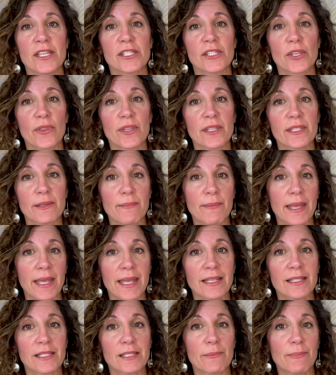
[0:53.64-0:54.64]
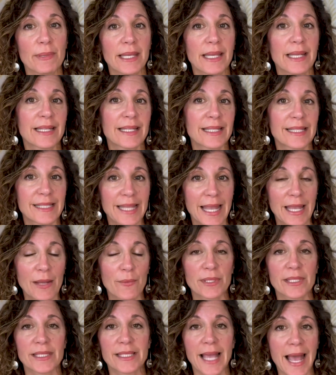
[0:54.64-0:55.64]
So the demand to be in a
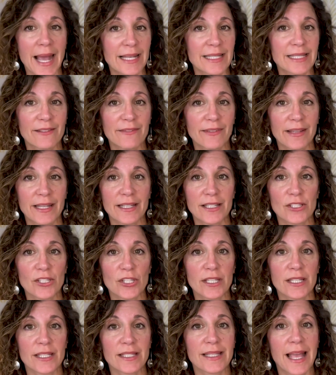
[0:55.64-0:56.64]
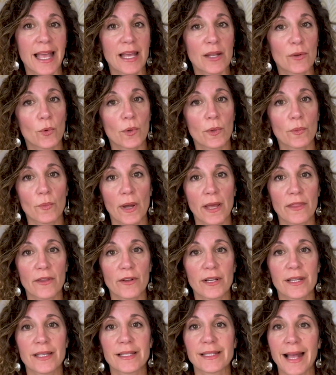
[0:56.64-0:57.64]
state with tax advantages and warm
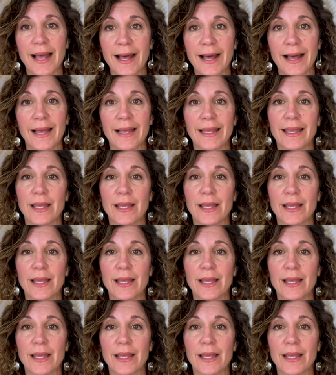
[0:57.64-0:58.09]
weather is high.